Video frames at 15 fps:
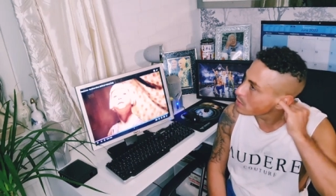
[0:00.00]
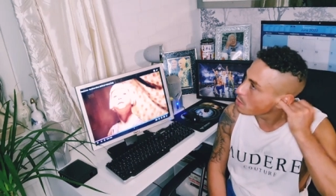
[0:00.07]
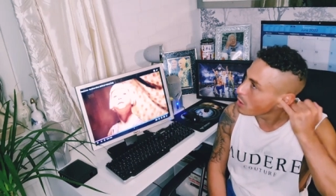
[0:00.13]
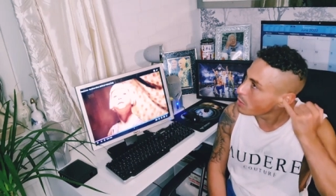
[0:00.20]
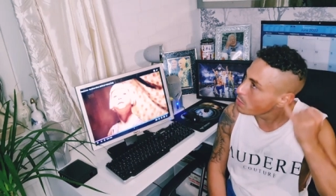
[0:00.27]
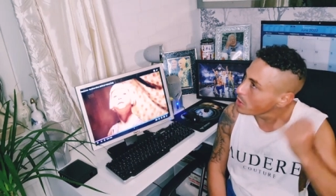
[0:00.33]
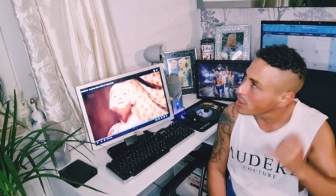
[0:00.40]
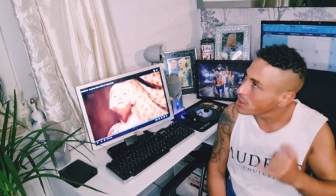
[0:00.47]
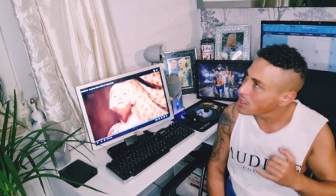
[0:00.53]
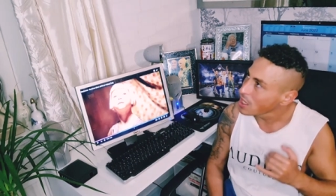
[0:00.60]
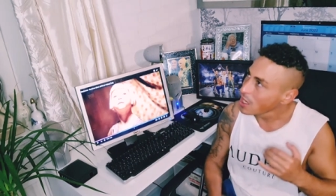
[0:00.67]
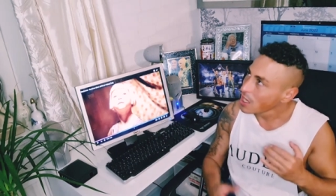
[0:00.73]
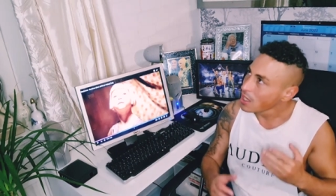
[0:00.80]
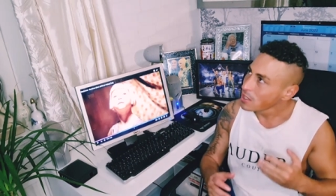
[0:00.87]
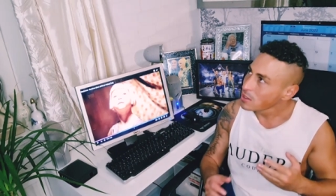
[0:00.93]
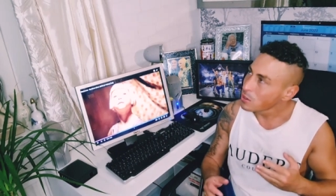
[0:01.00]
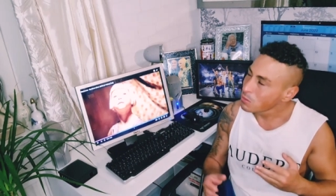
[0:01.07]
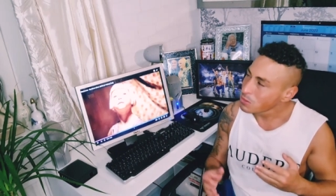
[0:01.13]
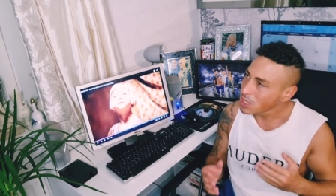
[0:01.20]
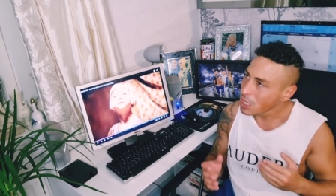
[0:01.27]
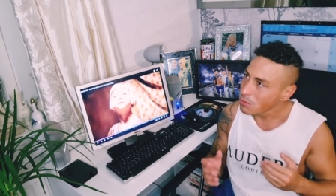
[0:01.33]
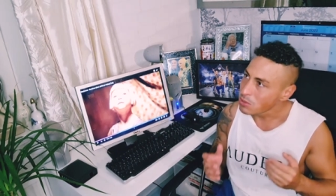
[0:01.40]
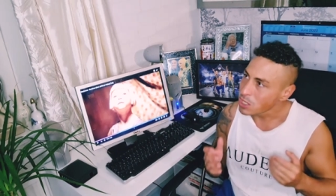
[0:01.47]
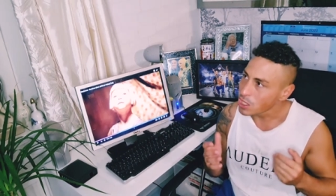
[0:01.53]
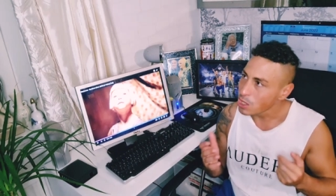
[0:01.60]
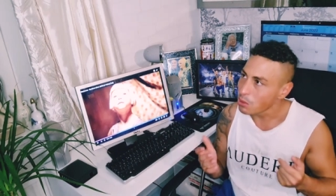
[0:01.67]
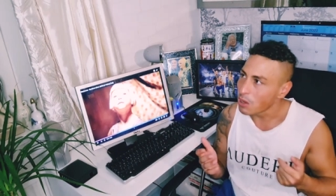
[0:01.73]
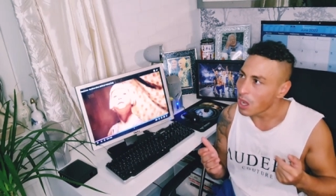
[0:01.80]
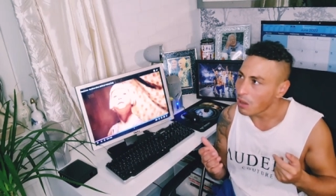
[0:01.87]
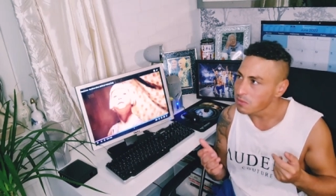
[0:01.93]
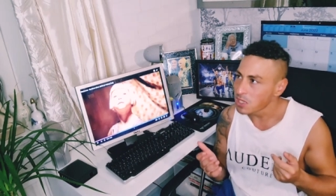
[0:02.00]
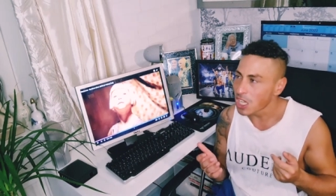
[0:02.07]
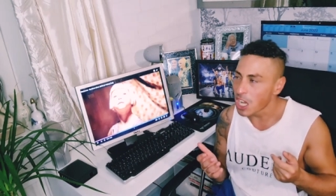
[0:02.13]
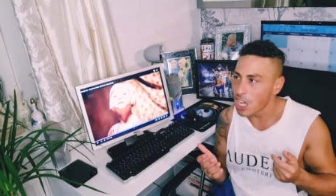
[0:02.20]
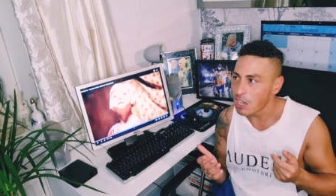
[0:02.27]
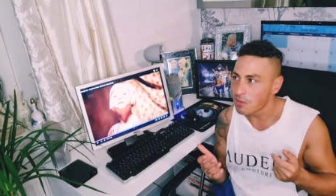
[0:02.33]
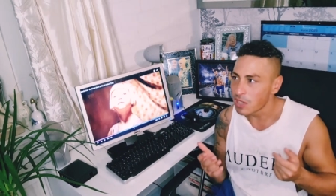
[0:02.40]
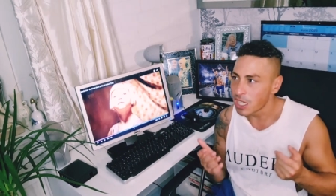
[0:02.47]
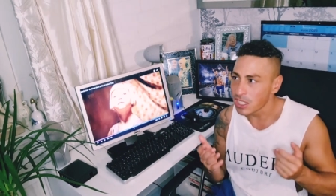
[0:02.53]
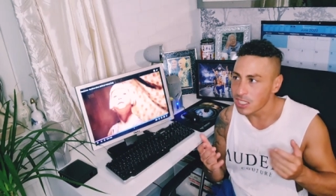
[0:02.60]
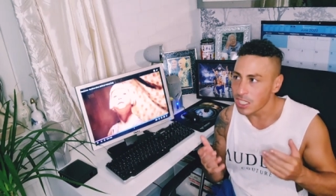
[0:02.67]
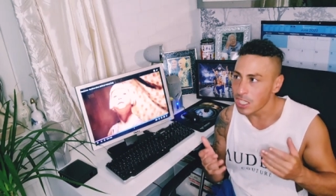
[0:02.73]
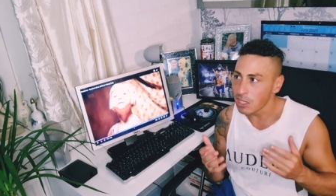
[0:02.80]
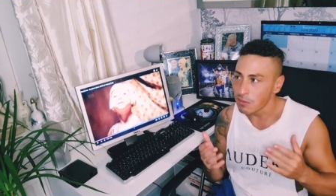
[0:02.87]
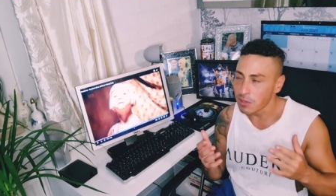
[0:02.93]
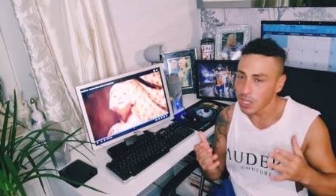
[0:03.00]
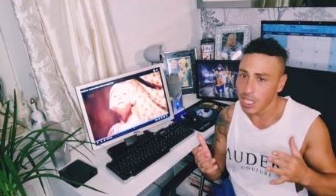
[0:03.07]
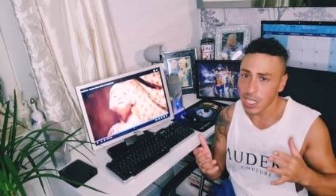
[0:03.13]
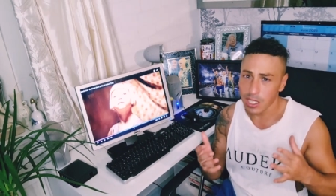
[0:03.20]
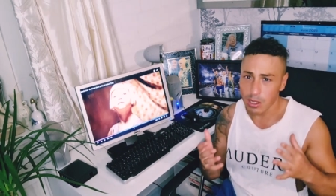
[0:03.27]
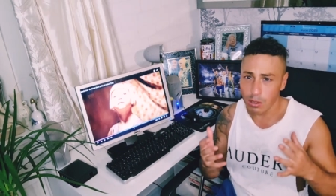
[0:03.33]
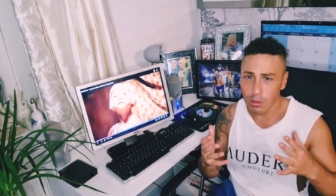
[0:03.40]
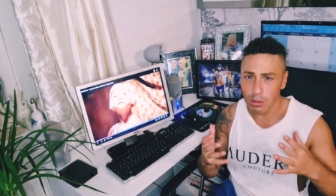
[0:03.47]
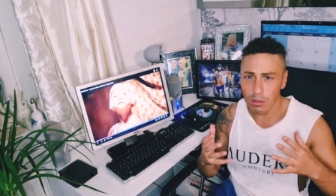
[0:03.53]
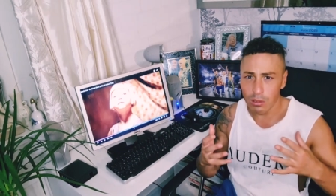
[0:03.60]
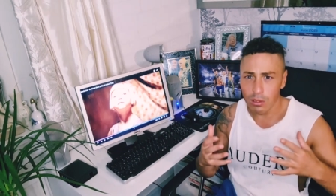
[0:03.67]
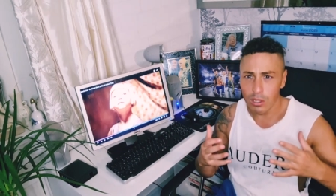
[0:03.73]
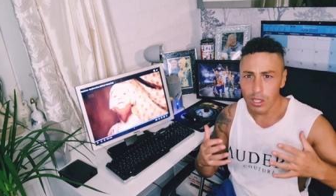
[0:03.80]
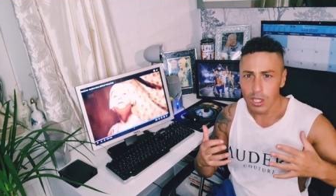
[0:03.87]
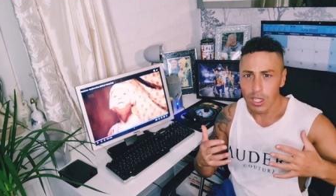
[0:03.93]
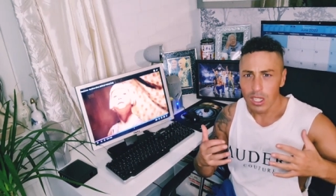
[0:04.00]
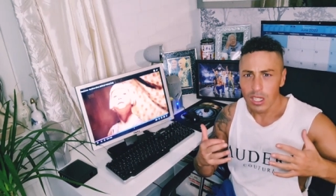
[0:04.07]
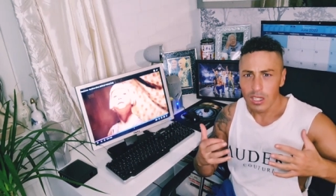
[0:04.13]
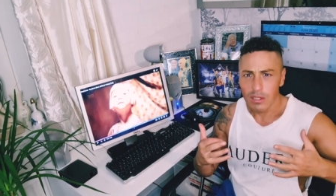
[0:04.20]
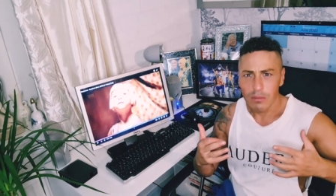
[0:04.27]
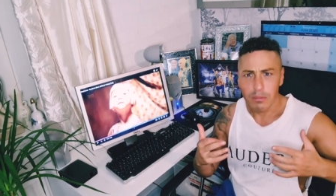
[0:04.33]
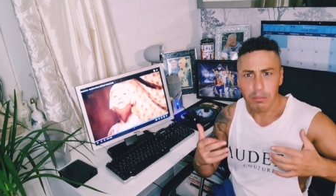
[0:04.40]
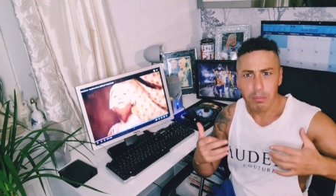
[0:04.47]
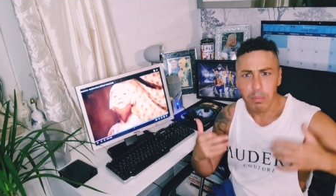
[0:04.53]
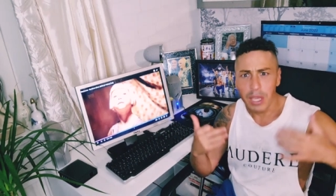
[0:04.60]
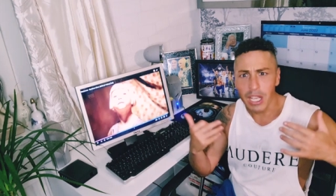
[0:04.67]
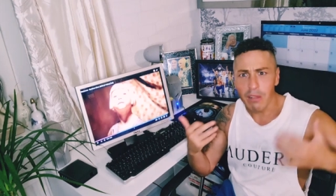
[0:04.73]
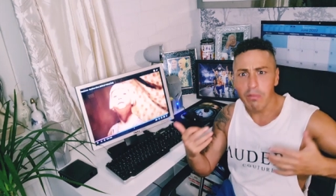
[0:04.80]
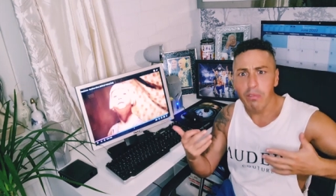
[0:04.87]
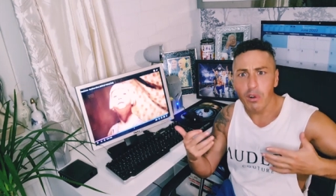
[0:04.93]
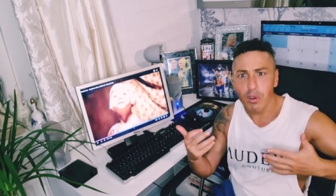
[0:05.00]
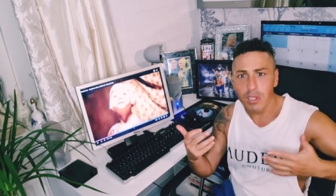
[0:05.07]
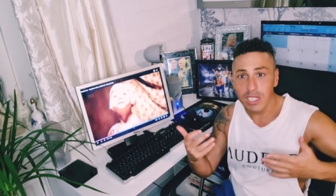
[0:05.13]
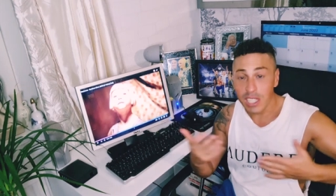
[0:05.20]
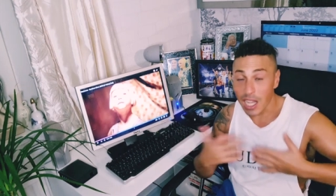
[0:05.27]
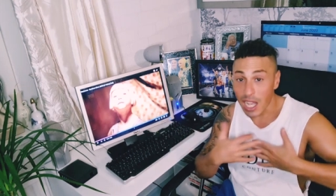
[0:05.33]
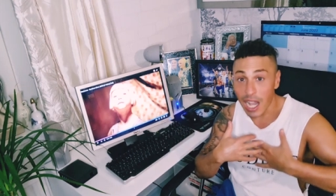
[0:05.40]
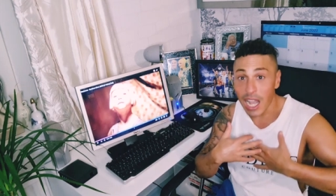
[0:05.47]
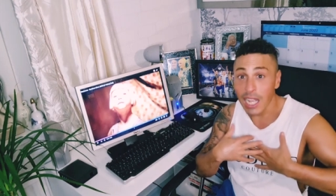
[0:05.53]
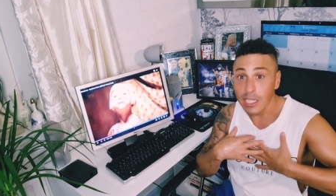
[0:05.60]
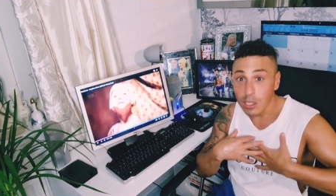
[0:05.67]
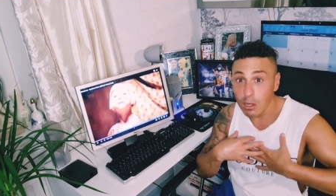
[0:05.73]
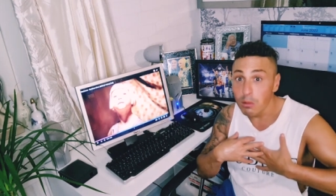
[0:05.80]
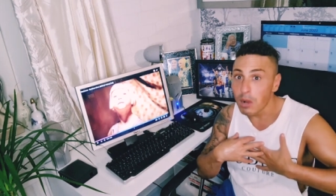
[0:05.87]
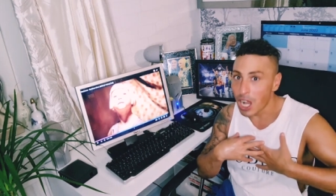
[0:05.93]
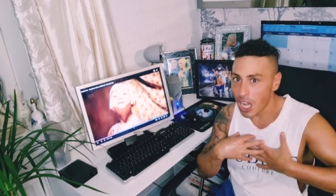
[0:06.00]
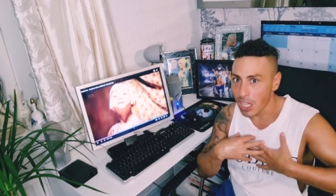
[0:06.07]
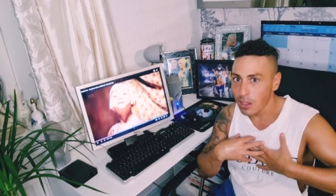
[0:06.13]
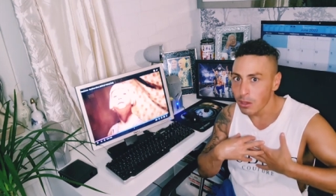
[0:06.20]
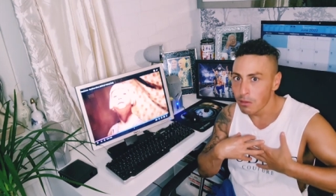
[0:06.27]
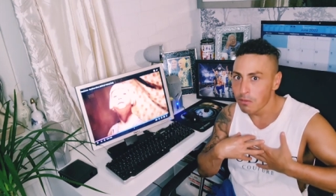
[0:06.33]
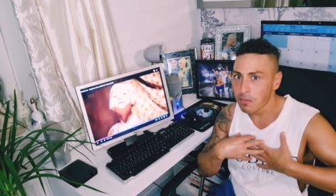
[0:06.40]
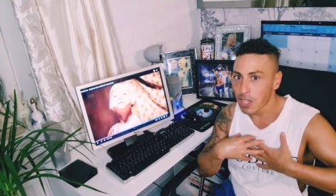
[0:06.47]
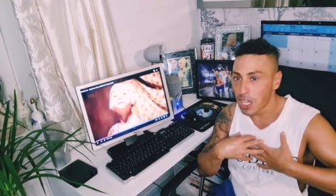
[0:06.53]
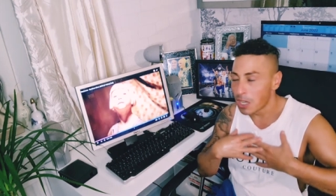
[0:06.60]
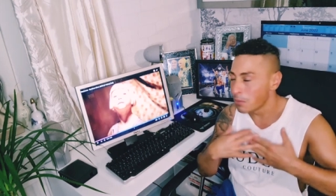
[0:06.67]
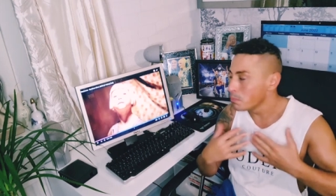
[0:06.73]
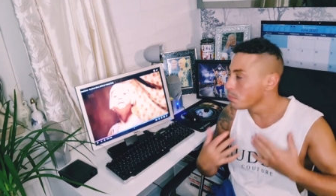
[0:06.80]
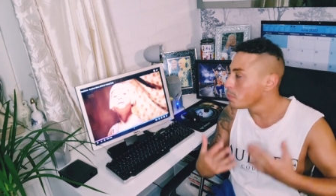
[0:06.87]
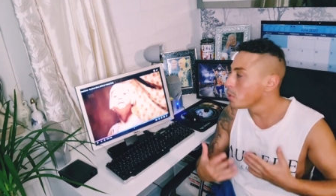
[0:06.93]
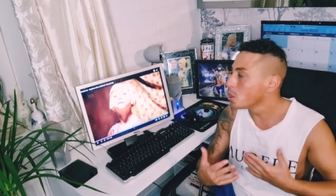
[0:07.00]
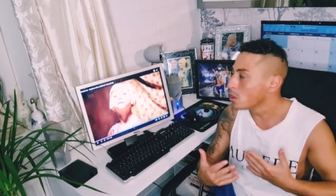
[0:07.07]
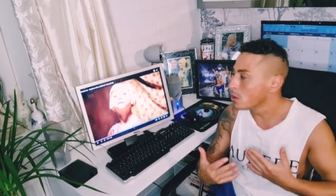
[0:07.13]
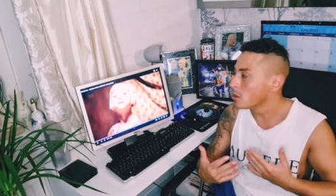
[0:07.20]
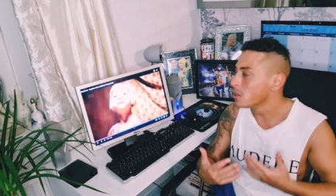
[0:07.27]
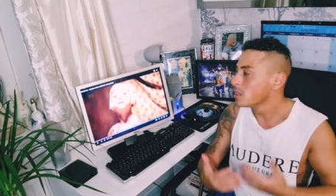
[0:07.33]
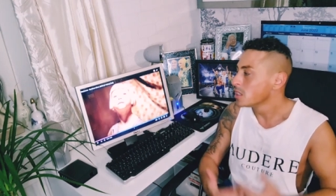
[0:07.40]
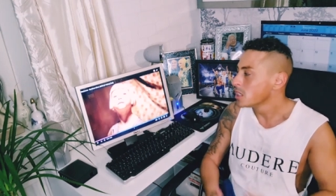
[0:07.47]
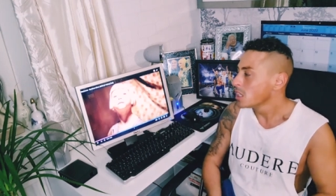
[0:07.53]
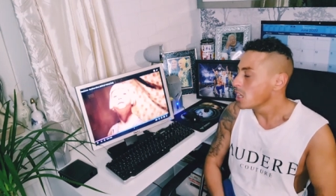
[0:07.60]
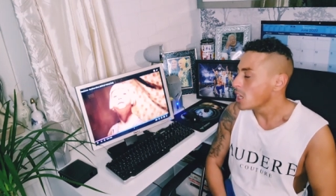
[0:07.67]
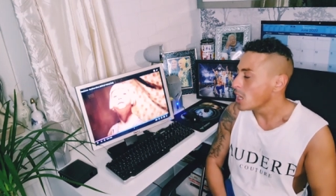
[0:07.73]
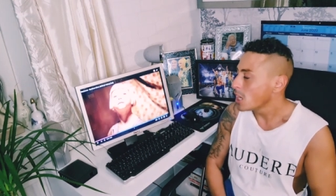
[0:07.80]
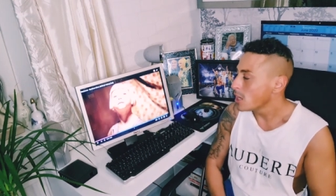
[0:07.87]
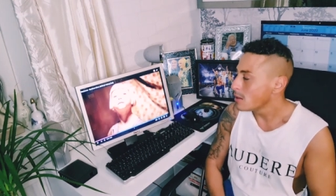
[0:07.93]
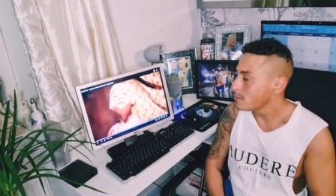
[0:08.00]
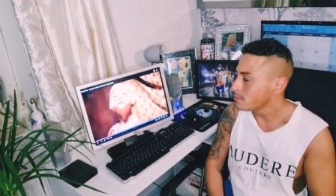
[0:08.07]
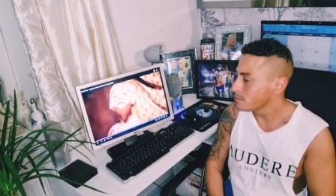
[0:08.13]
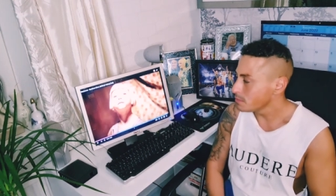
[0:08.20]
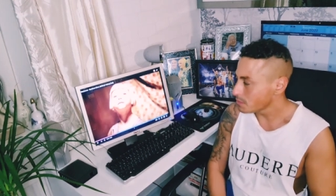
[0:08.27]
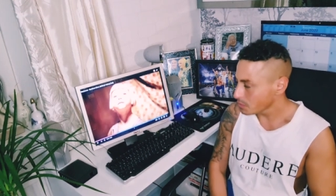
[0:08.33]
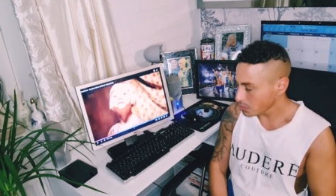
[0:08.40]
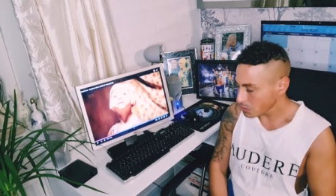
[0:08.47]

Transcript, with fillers: as well, because sometimes you don't have to have a diva like or big voice. Like I know I love that, but um,